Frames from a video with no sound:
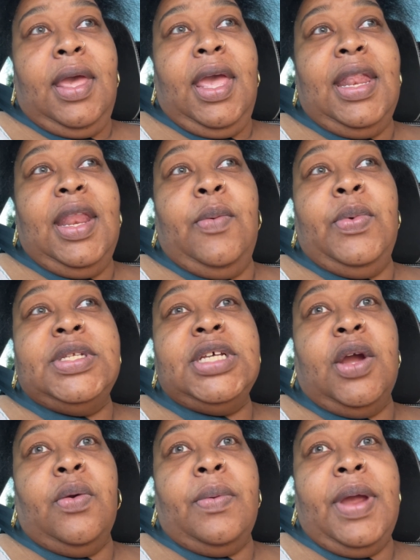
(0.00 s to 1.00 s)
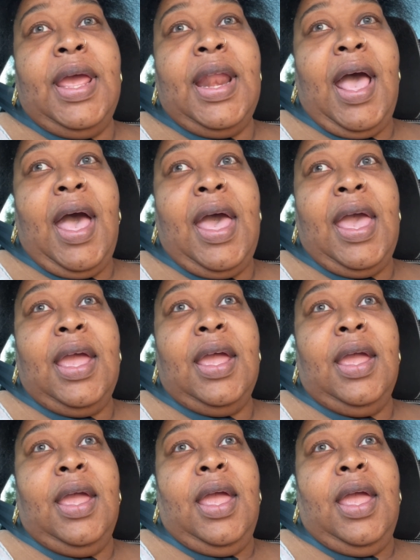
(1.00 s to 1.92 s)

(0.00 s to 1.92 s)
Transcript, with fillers: And then we took a red eye,